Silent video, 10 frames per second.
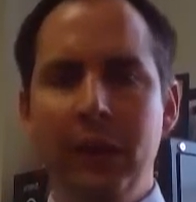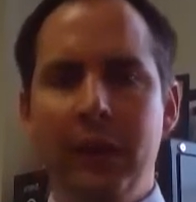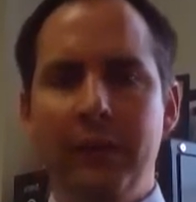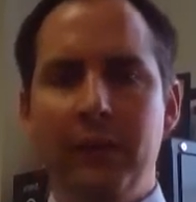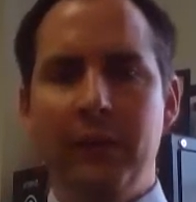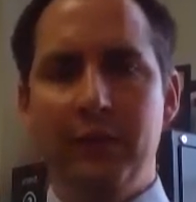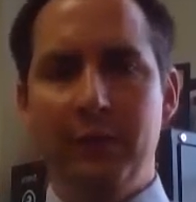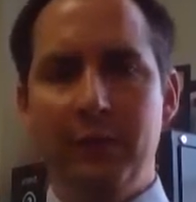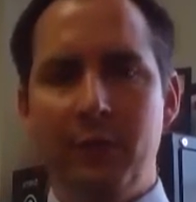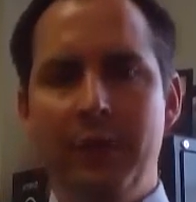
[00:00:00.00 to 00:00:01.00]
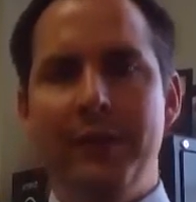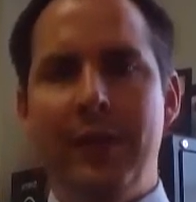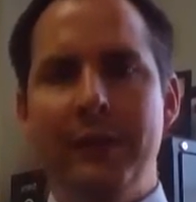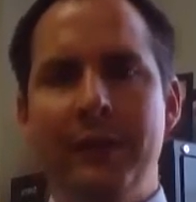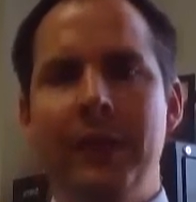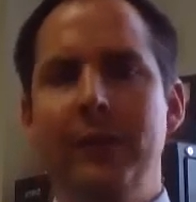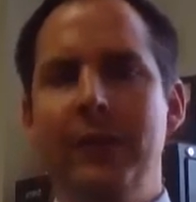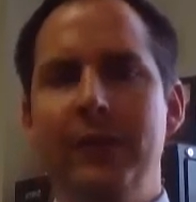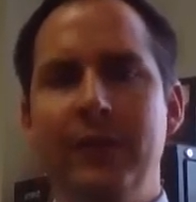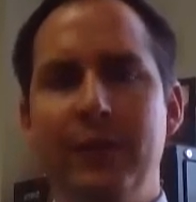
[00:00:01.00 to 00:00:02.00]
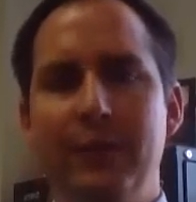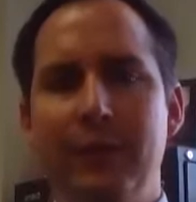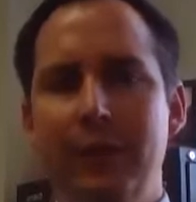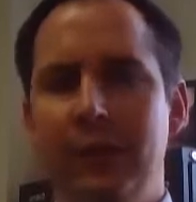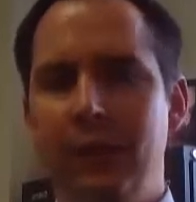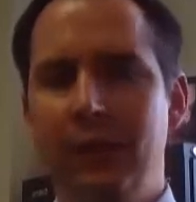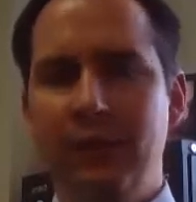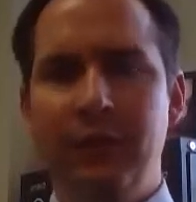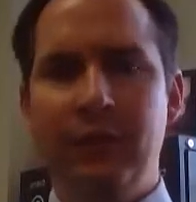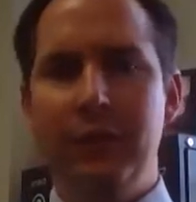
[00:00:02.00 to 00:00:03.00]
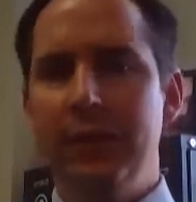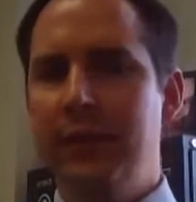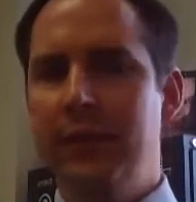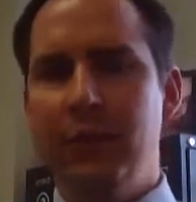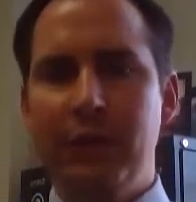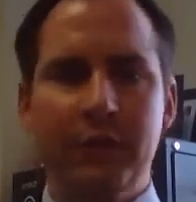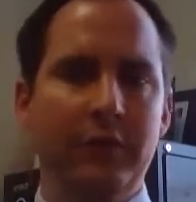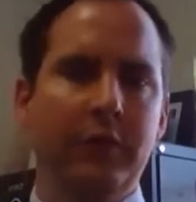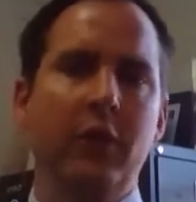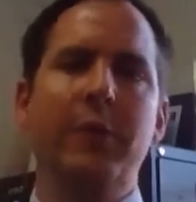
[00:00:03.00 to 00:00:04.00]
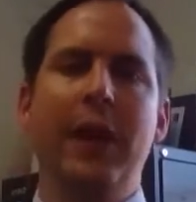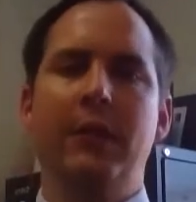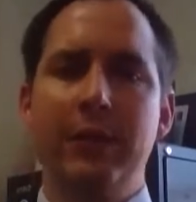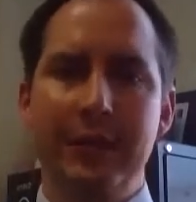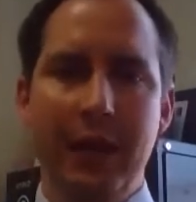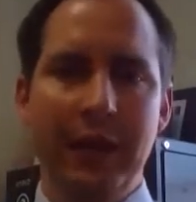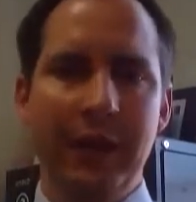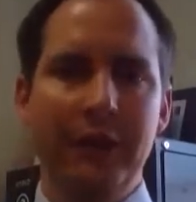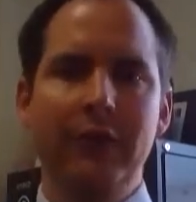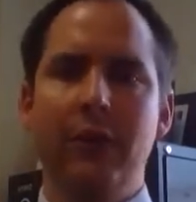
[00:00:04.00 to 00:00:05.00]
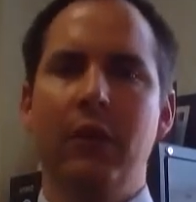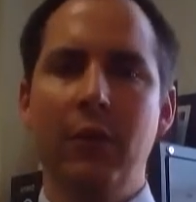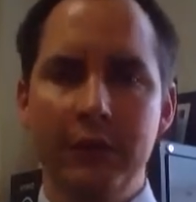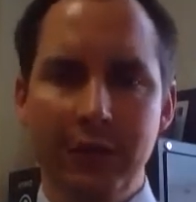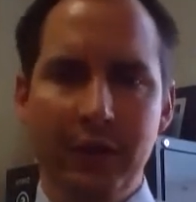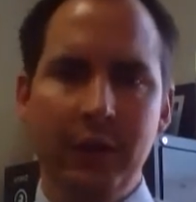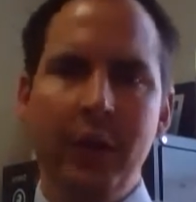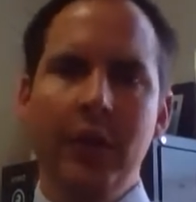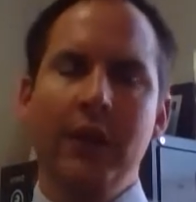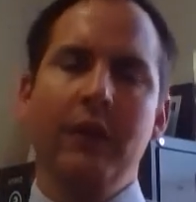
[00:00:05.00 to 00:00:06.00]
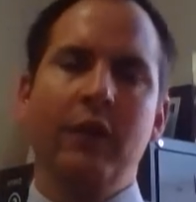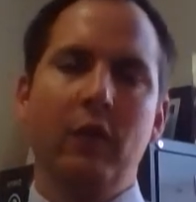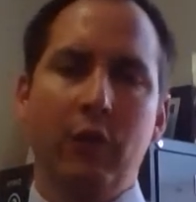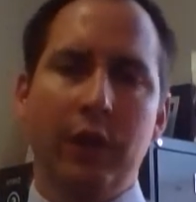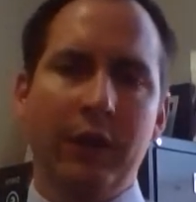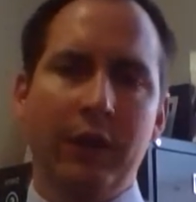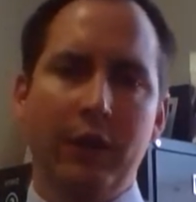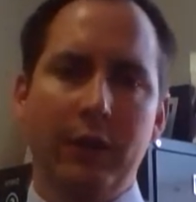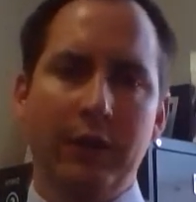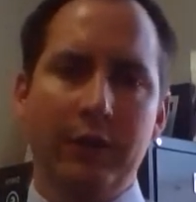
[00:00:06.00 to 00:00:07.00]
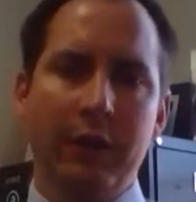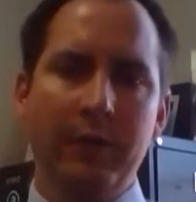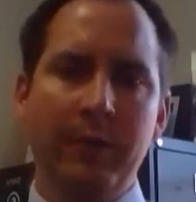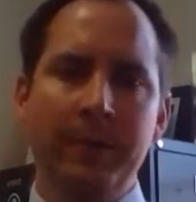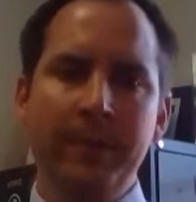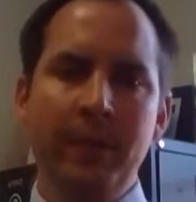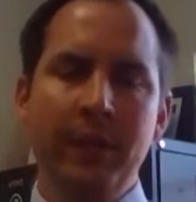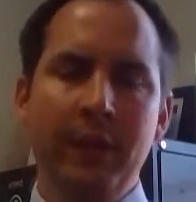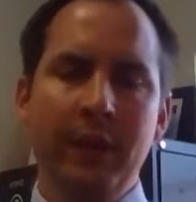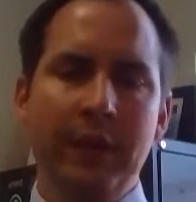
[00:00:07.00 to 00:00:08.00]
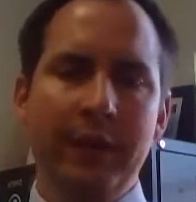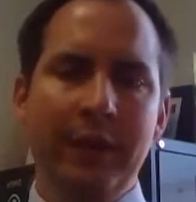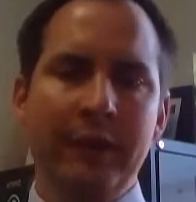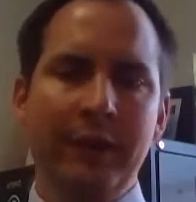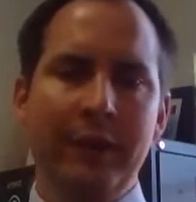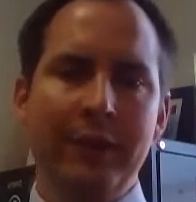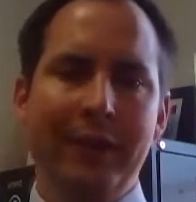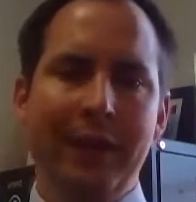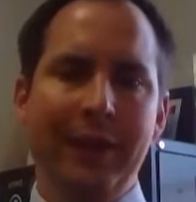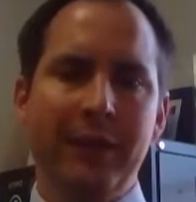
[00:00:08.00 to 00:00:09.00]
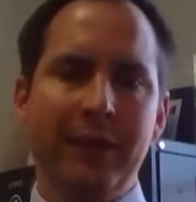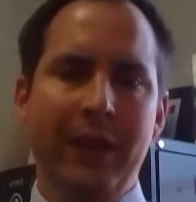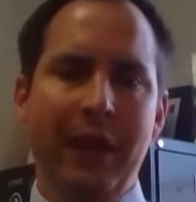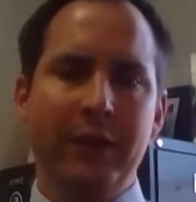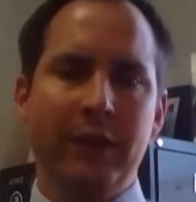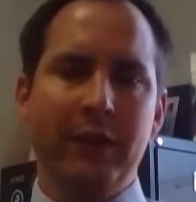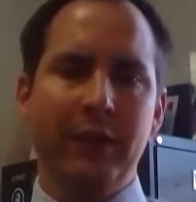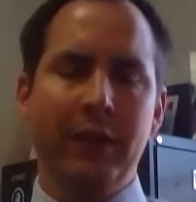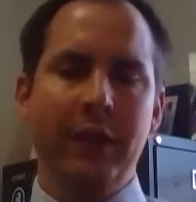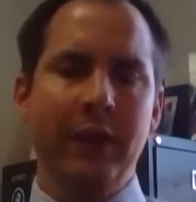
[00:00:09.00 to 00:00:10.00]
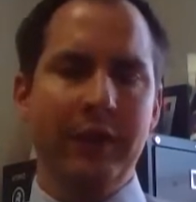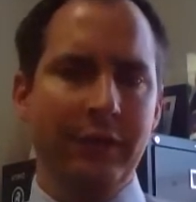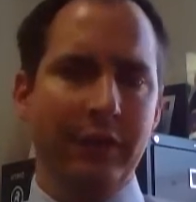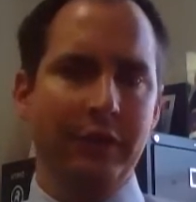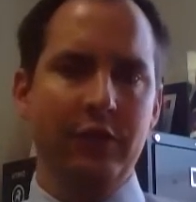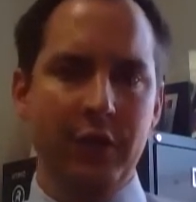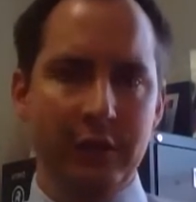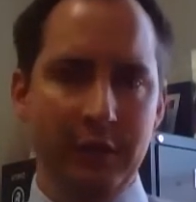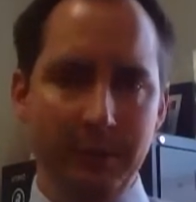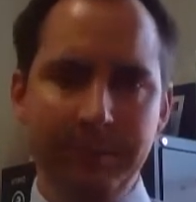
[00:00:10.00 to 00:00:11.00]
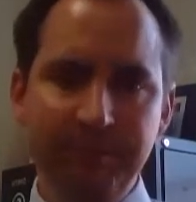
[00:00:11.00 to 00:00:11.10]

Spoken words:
And so the syllabus quiz has unlimited attempts, and so if you miss any questions, go back, retake it. You can always get full credit for the assignment. The next thing is a Canvas scavenger hunt. I know that sounds cheesy,